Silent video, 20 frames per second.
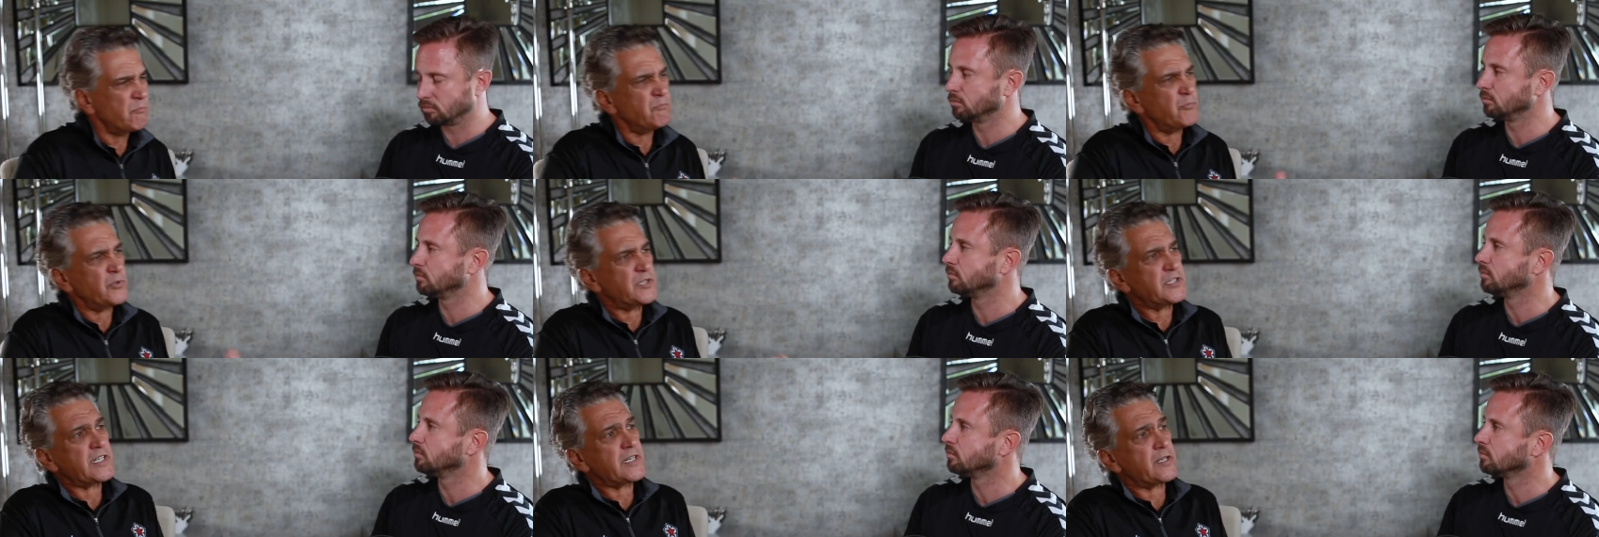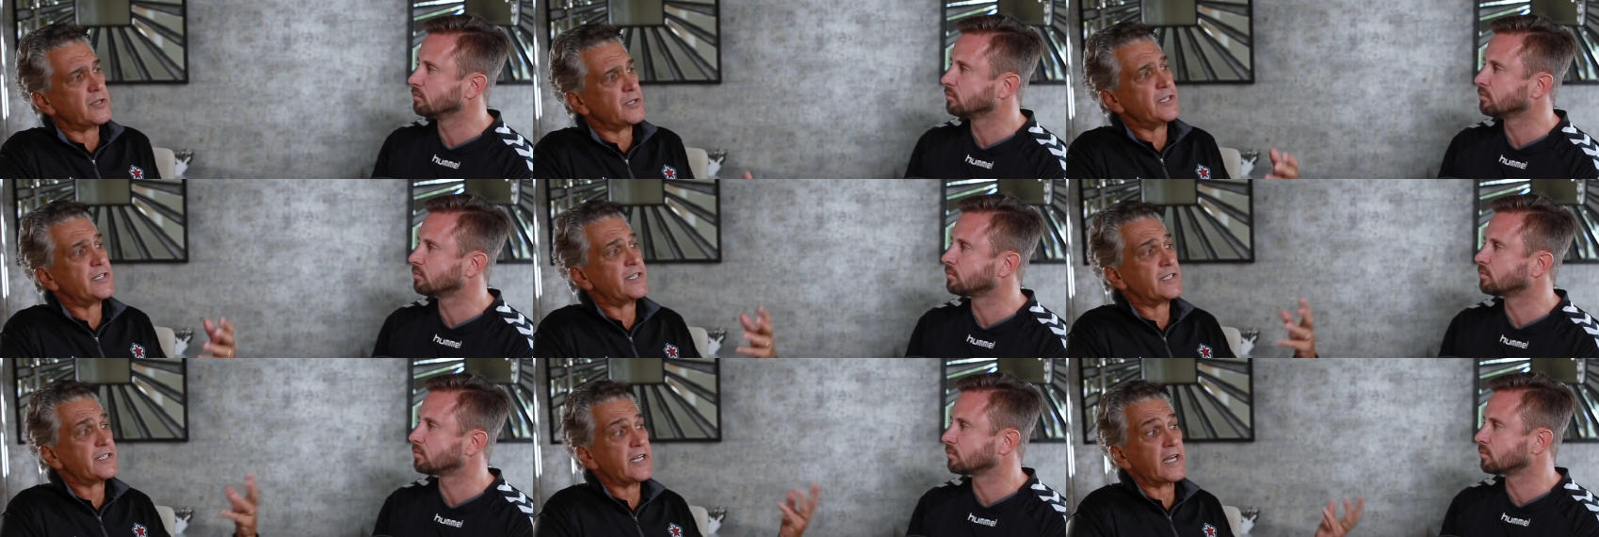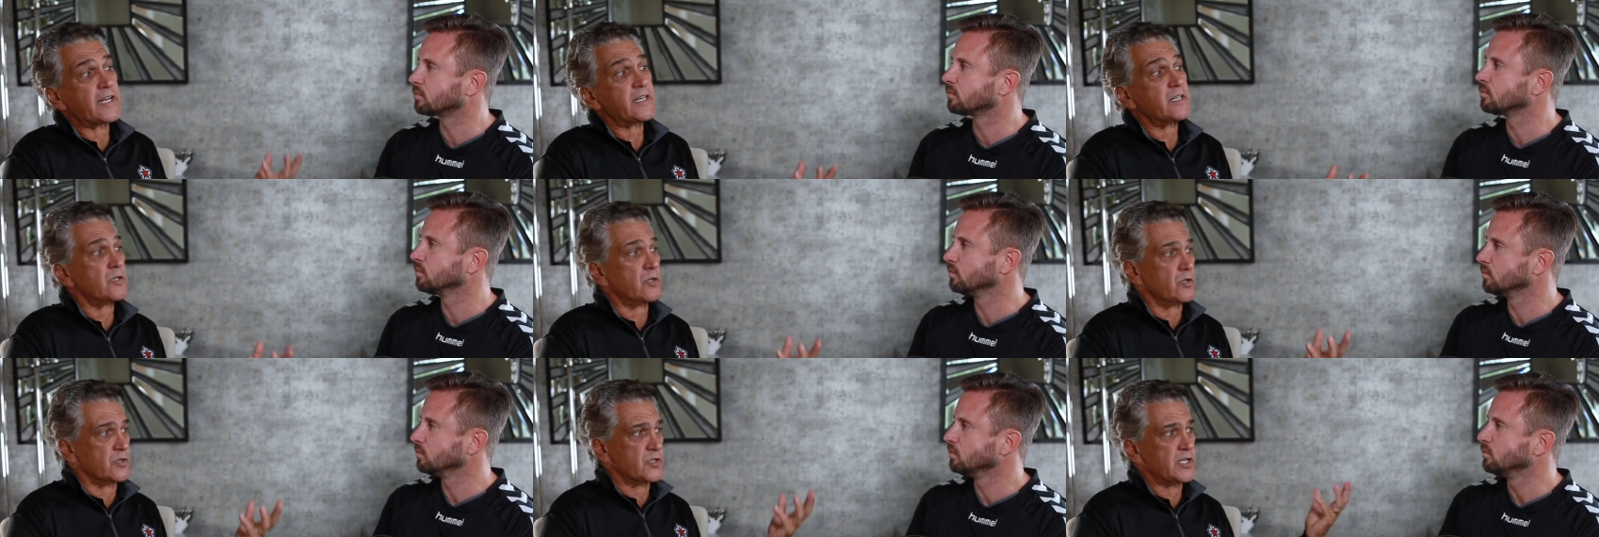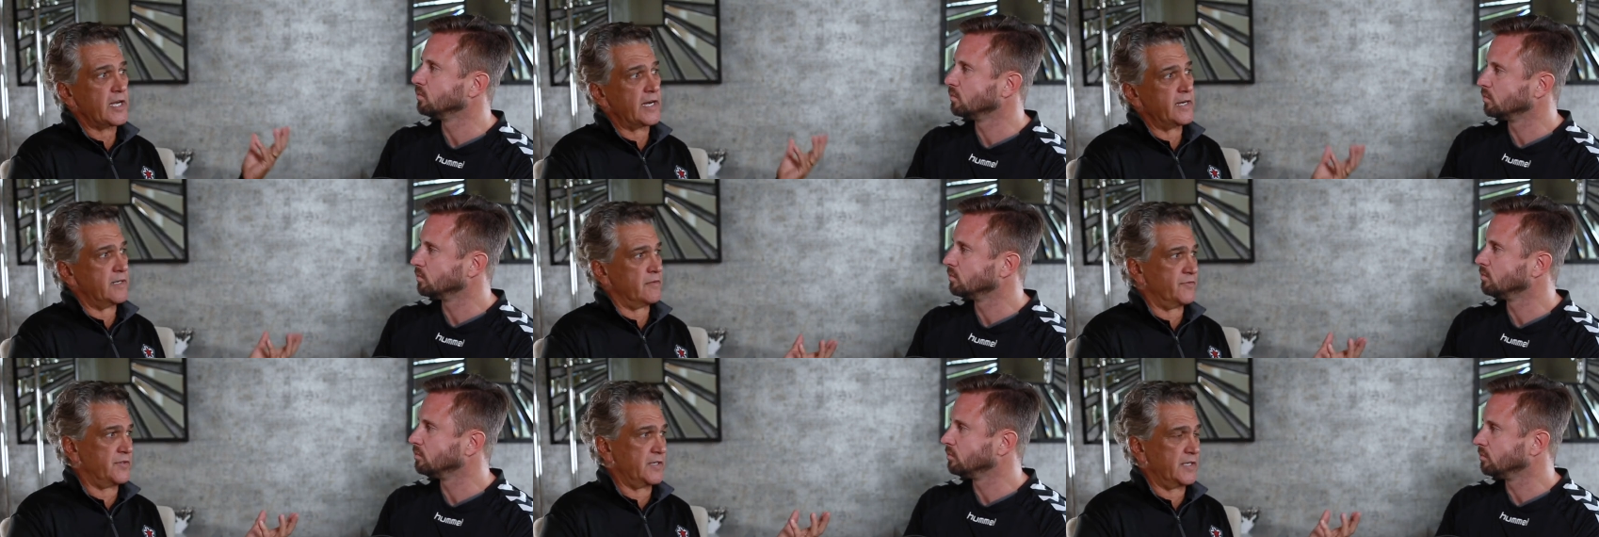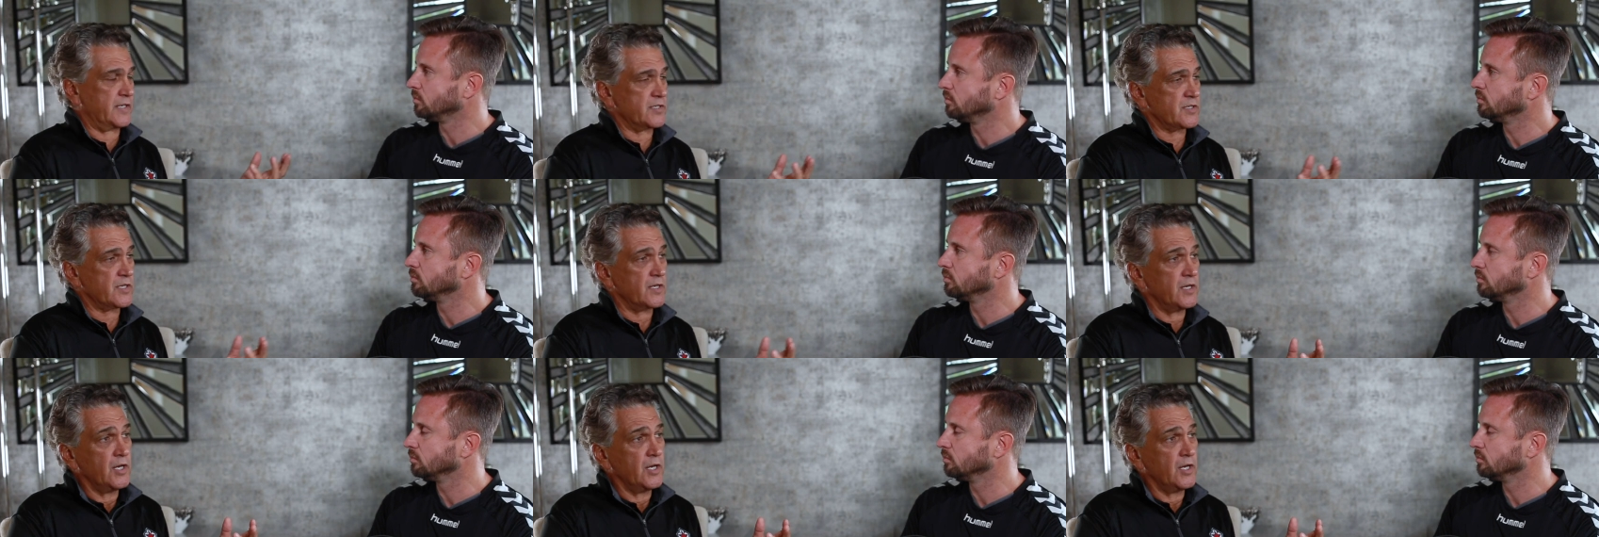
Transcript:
Speaker 1: particularly in the technical side of things.